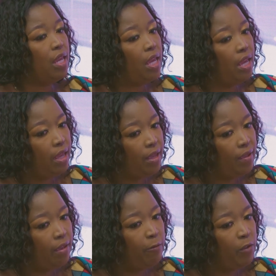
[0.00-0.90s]
A
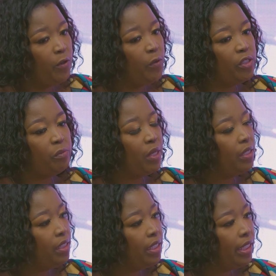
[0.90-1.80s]
very
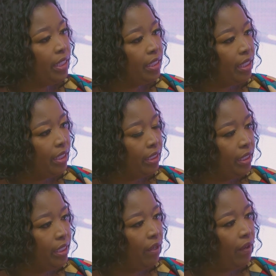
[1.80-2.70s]
respected leader
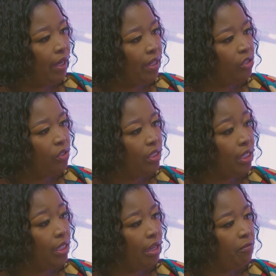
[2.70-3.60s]
in our country,
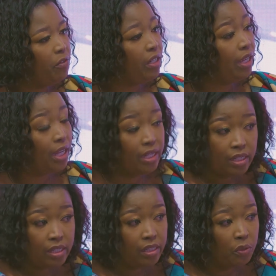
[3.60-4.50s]
in Africa, and
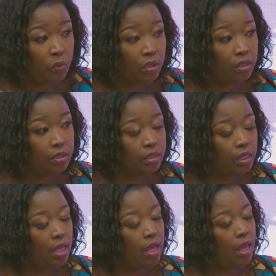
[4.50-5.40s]
in the world,
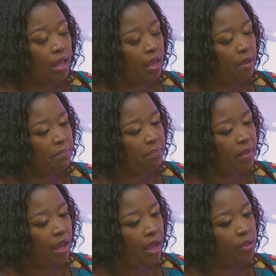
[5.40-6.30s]

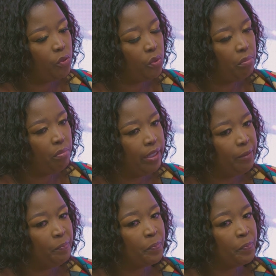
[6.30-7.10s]
arguably.